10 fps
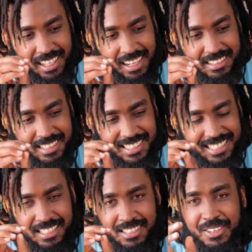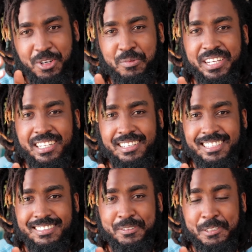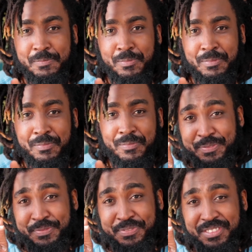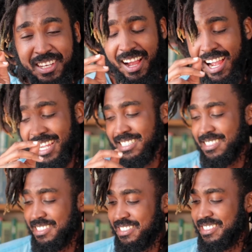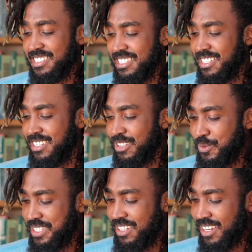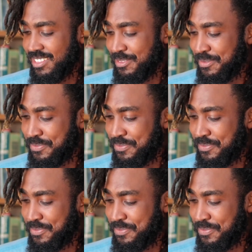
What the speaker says: It is disturbing. Alright, we're done.